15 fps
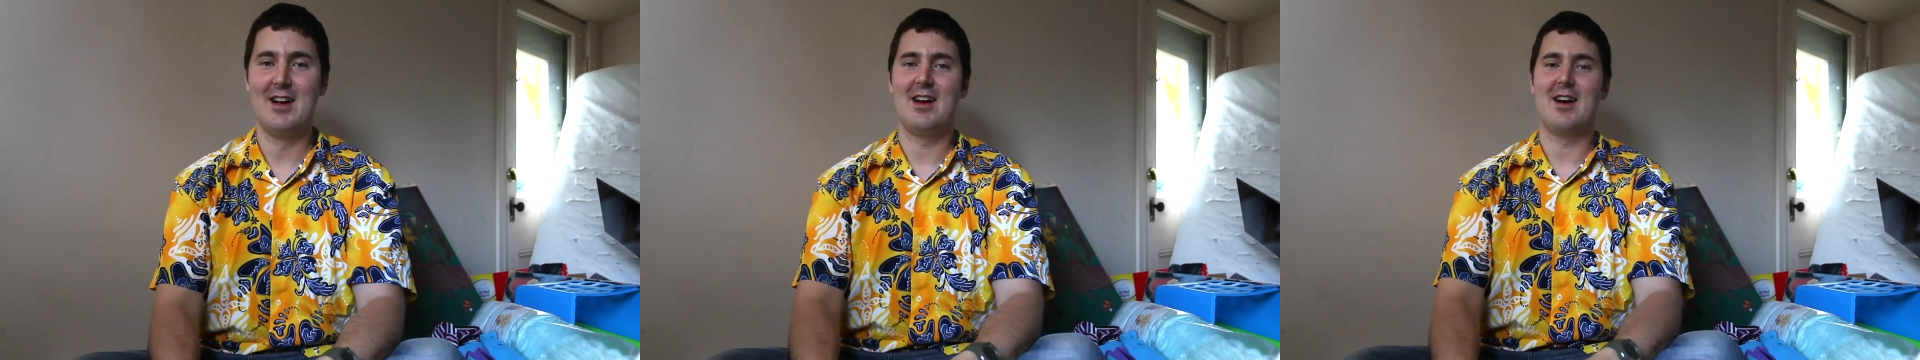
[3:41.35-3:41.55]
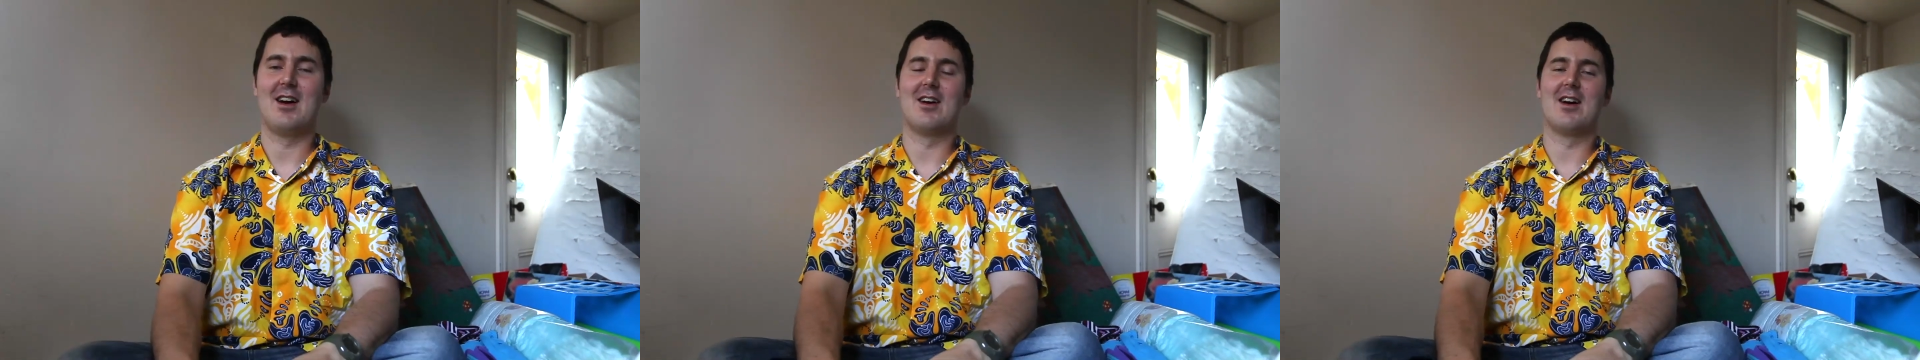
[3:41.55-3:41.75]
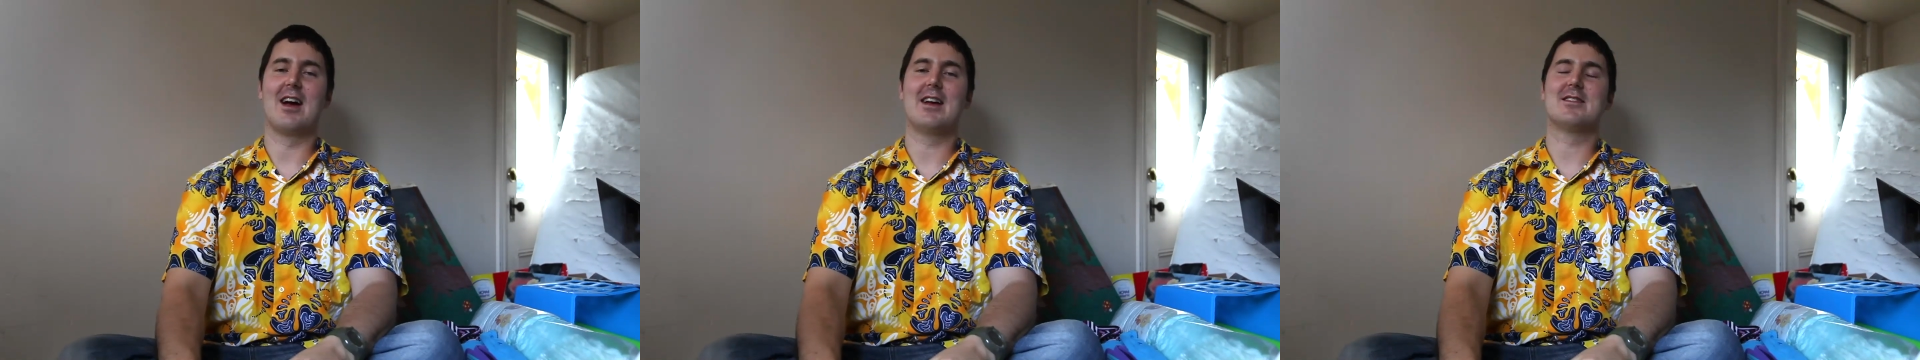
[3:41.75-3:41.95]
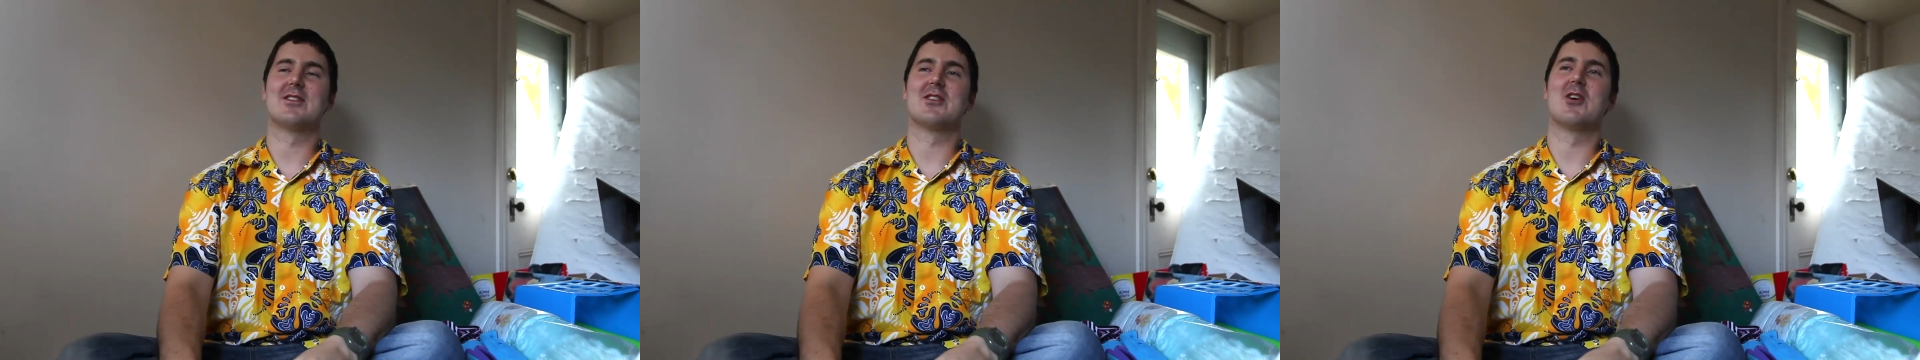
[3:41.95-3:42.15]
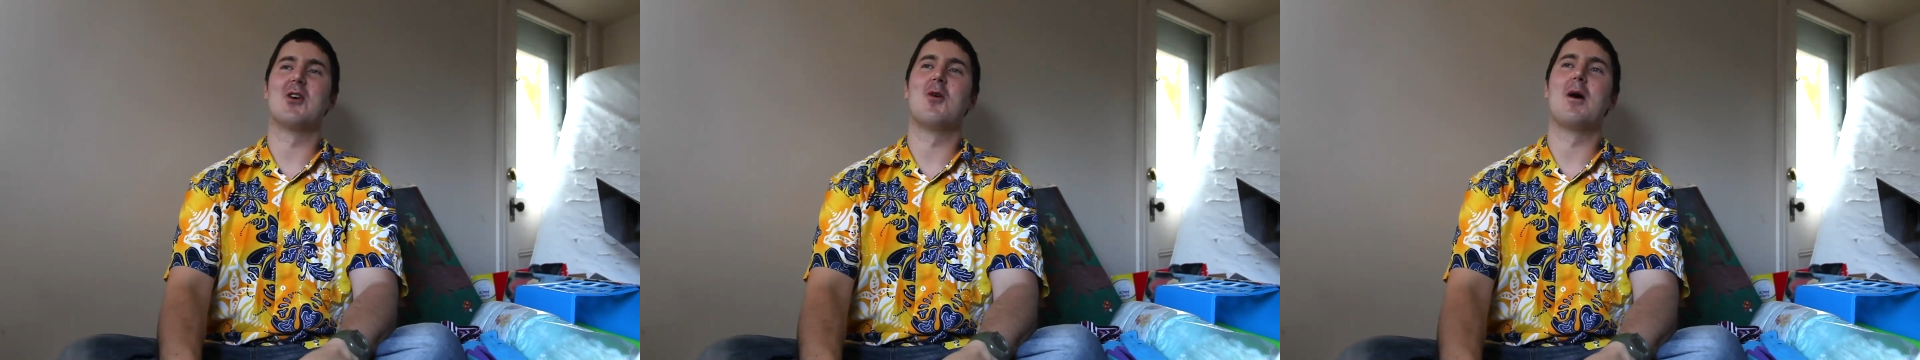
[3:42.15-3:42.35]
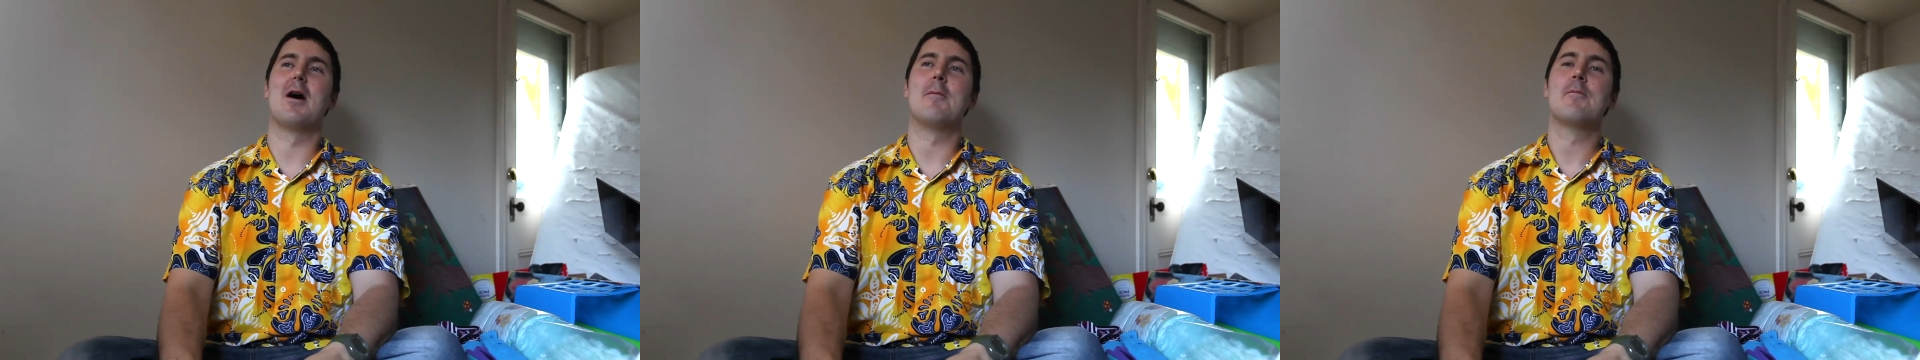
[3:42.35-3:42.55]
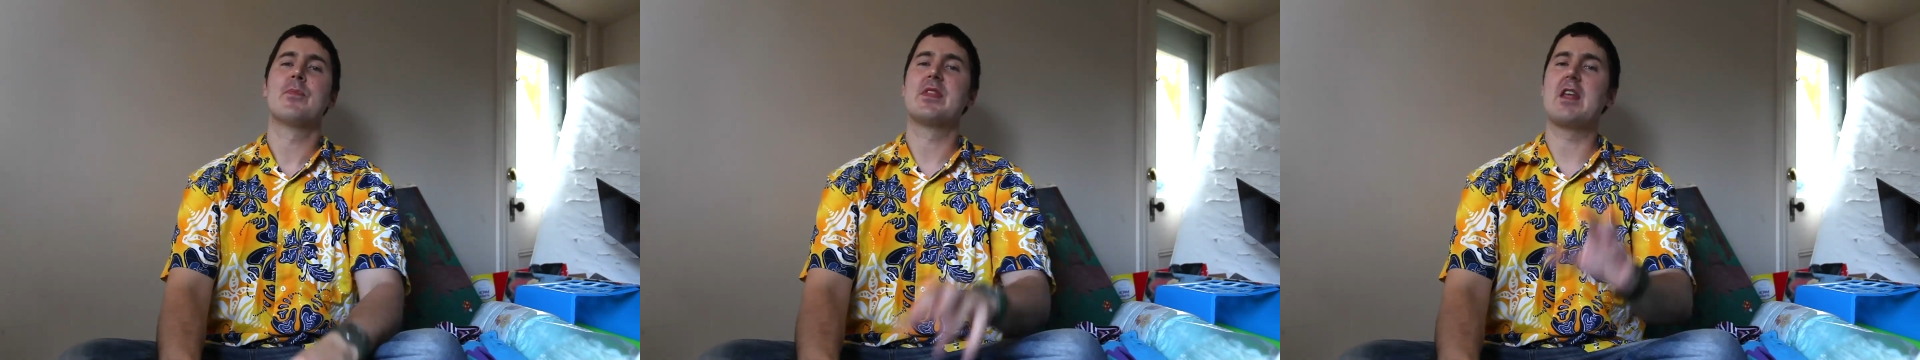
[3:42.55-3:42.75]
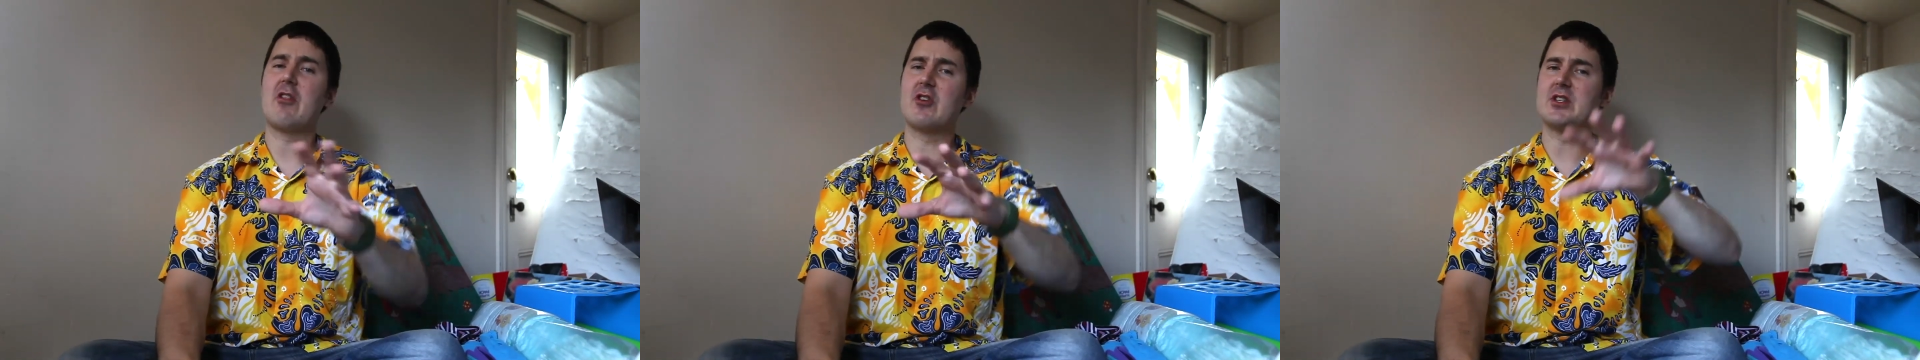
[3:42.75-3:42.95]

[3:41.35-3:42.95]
All right, so uh, now